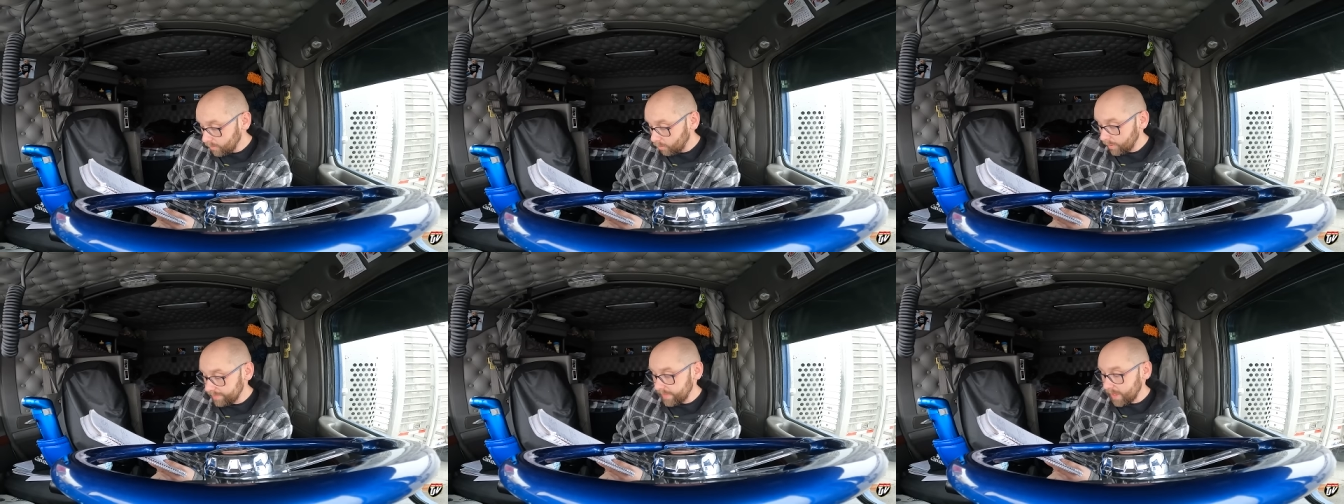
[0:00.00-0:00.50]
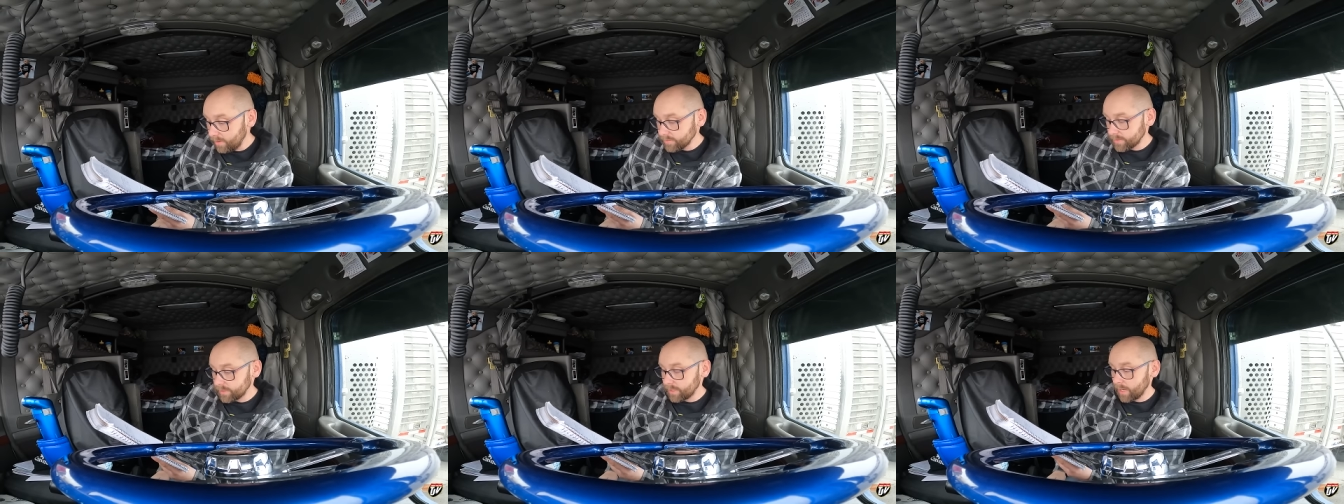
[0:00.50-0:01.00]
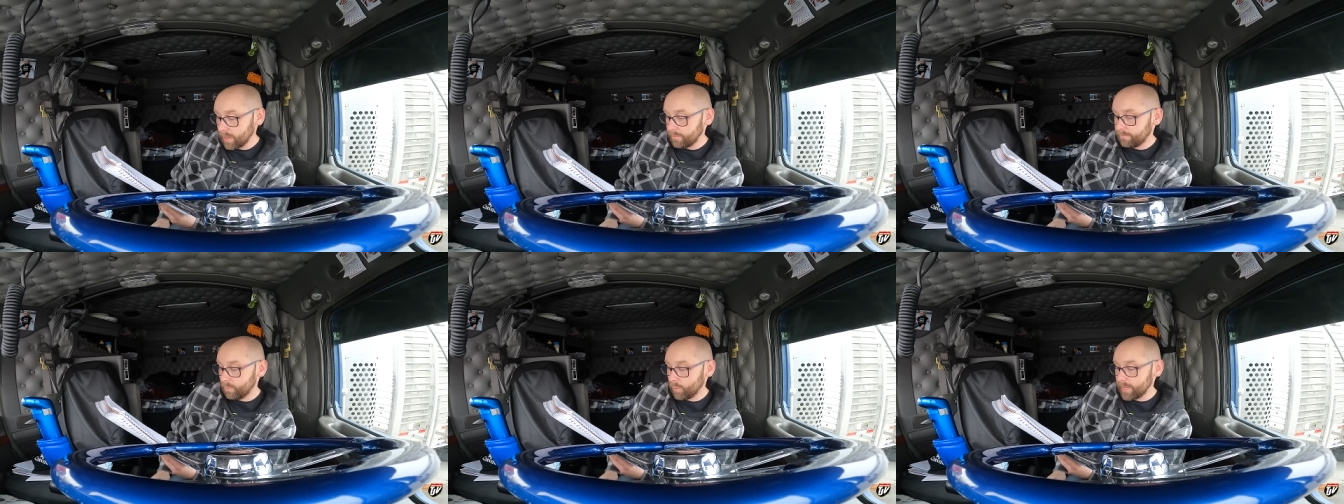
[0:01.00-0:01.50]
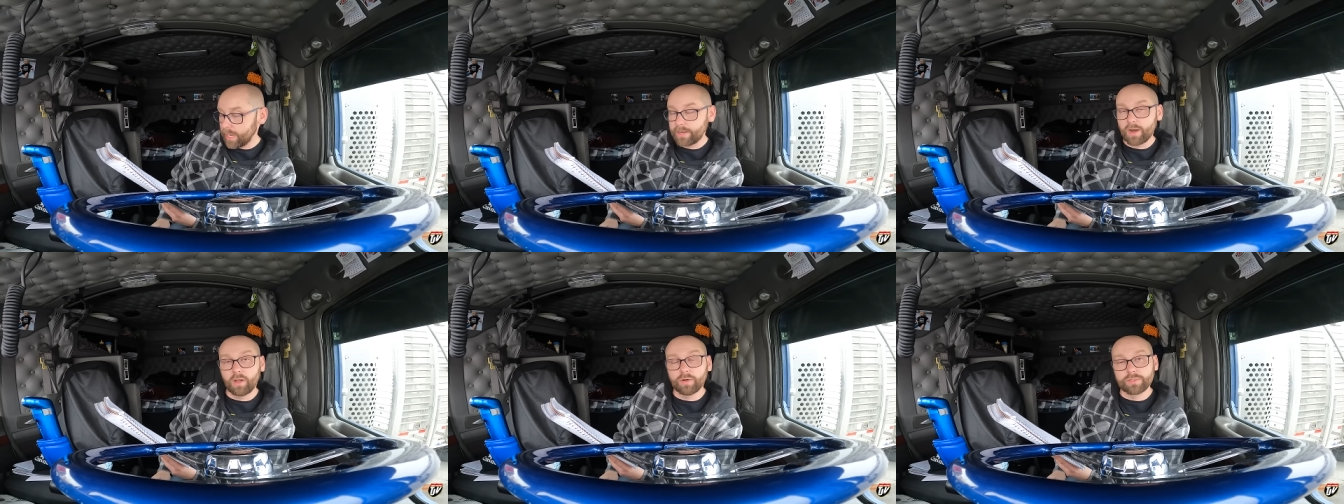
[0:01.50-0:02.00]
or one thousand
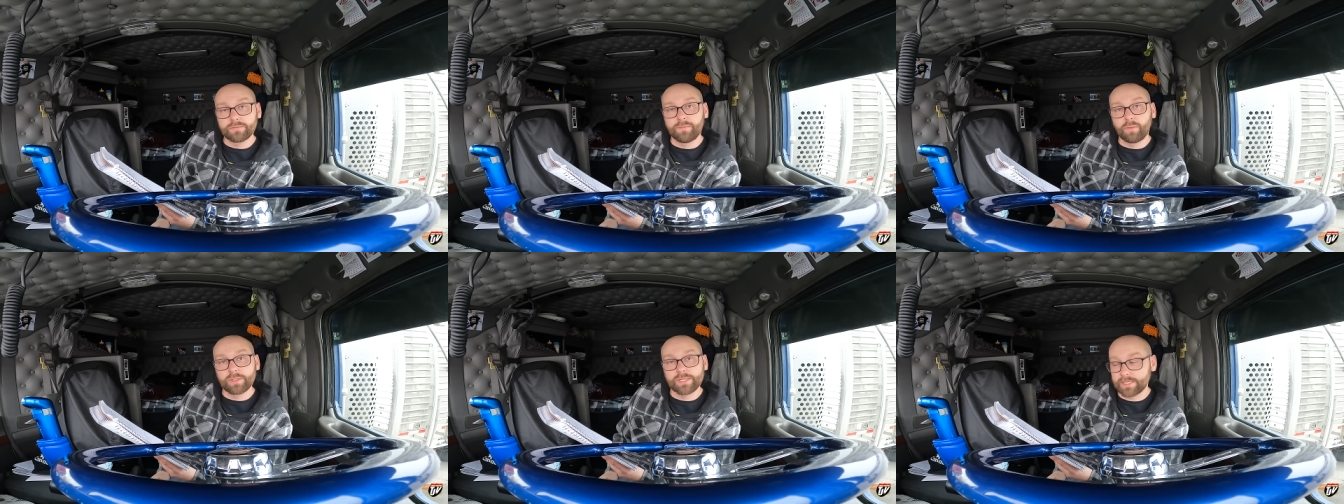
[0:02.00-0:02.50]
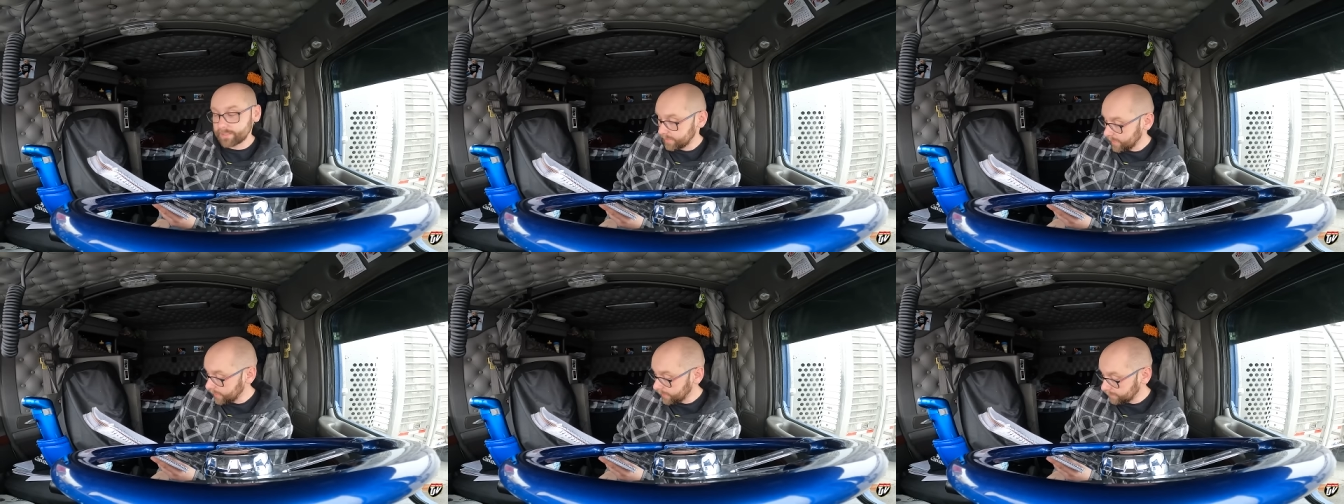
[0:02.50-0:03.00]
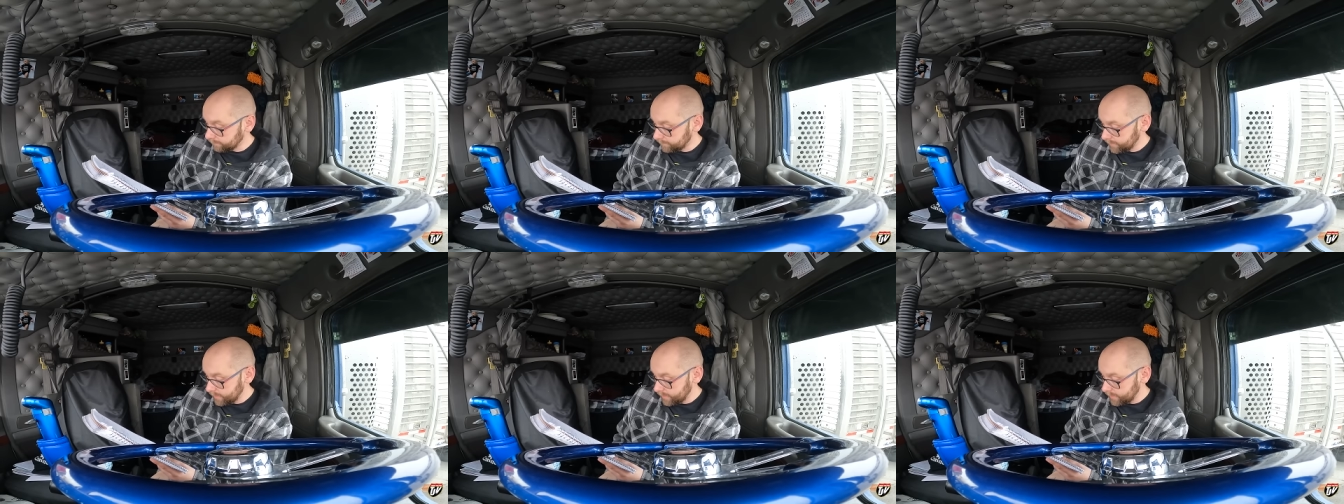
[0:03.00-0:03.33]
forty-eight dollars and four cents Canadian.